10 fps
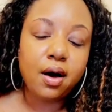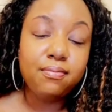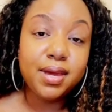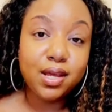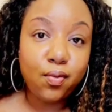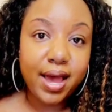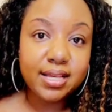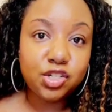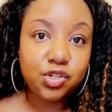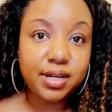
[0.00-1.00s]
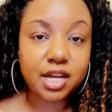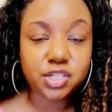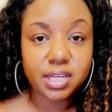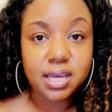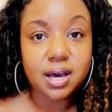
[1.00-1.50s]
of many ways that you can
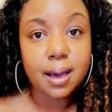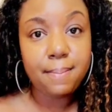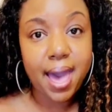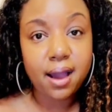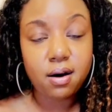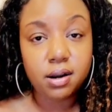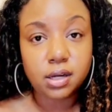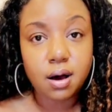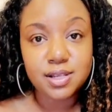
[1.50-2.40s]
actually cut back on